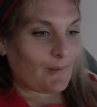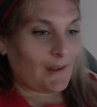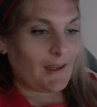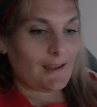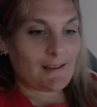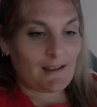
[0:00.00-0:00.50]

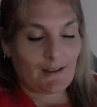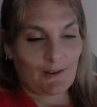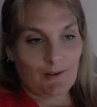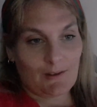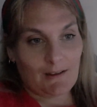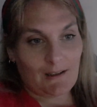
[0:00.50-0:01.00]
he's had a
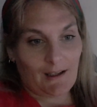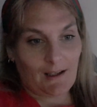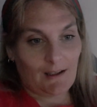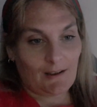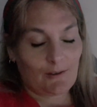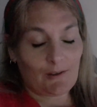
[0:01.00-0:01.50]
good
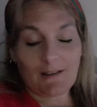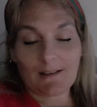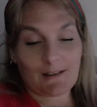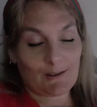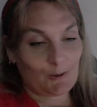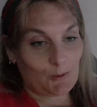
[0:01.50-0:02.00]
day, or he's
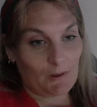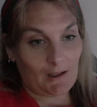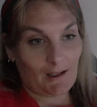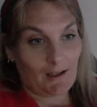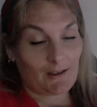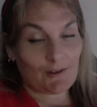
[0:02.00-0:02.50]
had a good
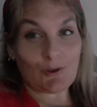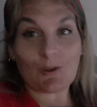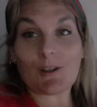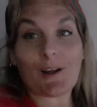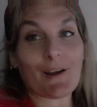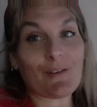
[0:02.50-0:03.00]
weekend. John
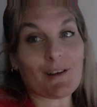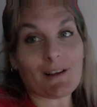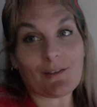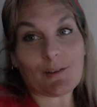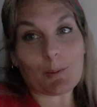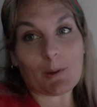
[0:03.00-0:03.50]
and I have had a
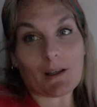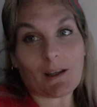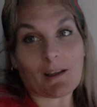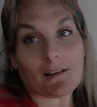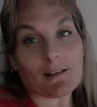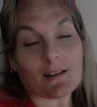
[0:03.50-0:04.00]
lovely
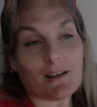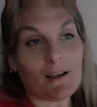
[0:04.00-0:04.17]
weekend.